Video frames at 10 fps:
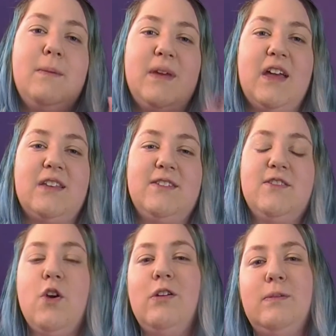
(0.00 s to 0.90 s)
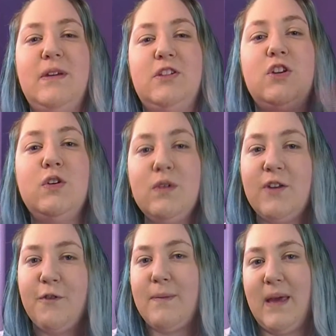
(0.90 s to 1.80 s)
because there's going to be two
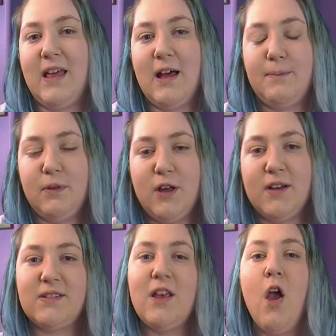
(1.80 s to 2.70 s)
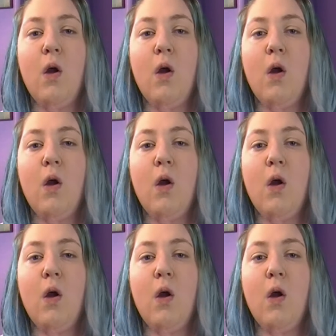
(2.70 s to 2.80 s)
different makeup looks